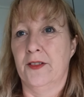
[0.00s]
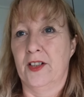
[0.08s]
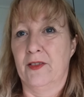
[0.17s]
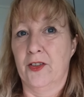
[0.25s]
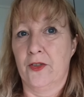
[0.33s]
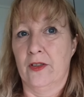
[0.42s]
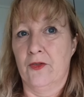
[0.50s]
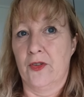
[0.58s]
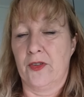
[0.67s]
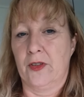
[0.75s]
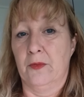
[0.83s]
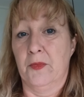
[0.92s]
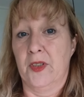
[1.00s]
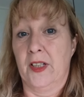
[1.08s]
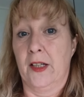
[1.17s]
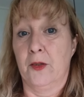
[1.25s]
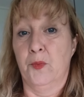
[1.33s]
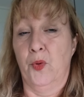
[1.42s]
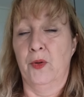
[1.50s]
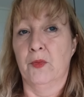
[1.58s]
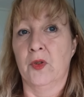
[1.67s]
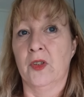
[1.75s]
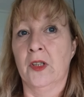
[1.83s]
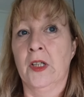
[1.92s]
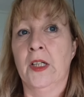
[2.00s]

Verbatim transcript: direction I've just come to get an appointment.